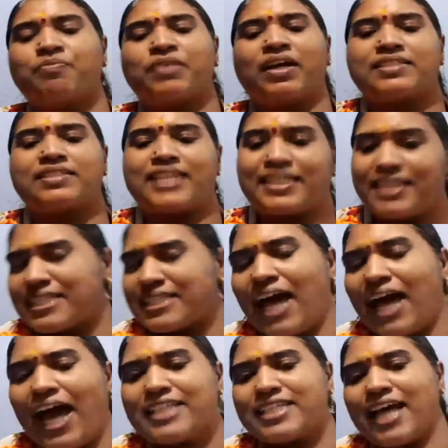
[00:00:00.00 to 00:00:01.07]
set
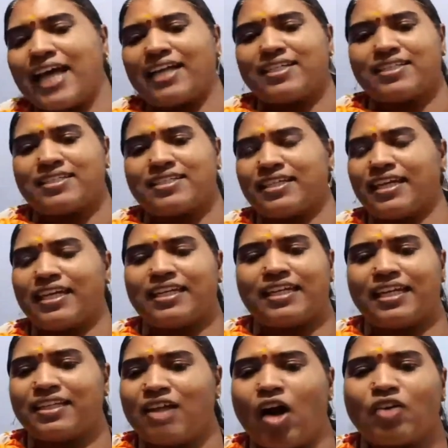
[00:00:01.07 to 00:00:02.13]
aside and he
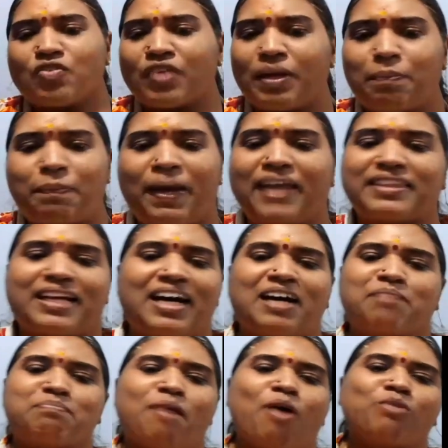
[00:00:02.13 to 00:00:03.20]
need not repay the
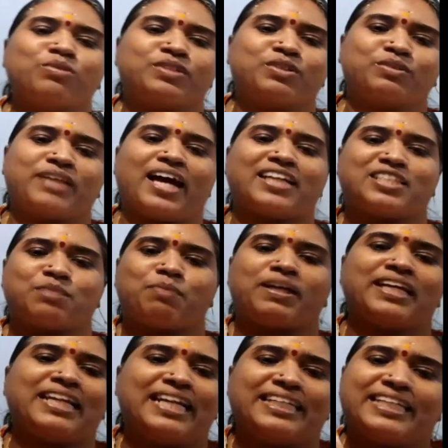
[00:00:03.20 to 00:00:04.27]
amount to that
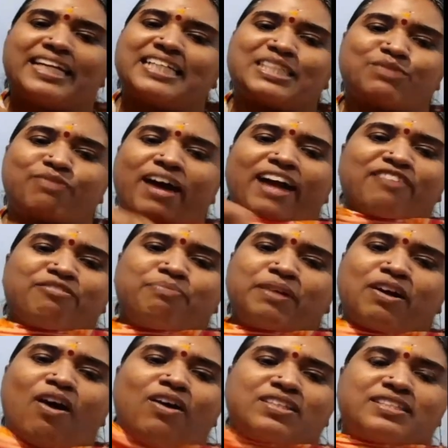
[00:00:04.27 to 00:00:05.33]
moneylender's wife
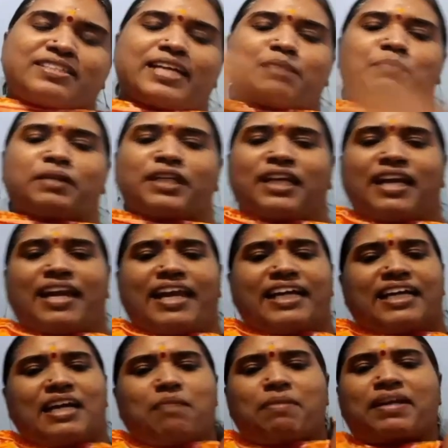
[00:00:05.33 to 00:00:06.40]
because that particular
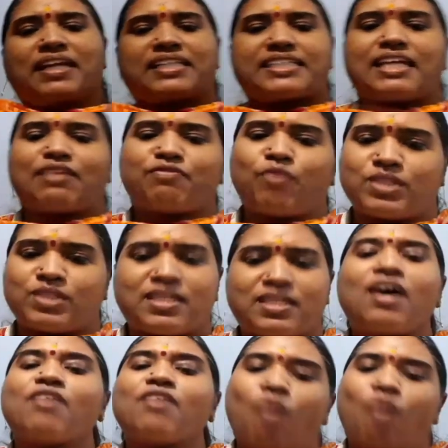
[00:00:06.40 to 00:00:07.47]
agreement itself was
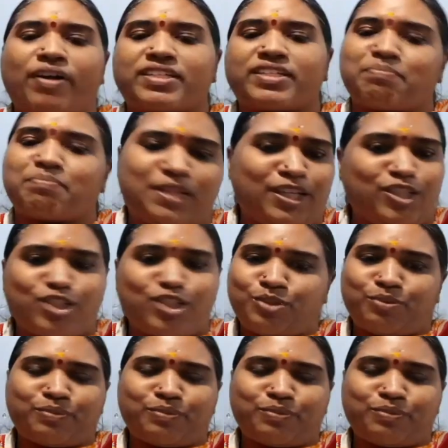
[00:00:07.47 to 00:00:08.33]
void ab initio.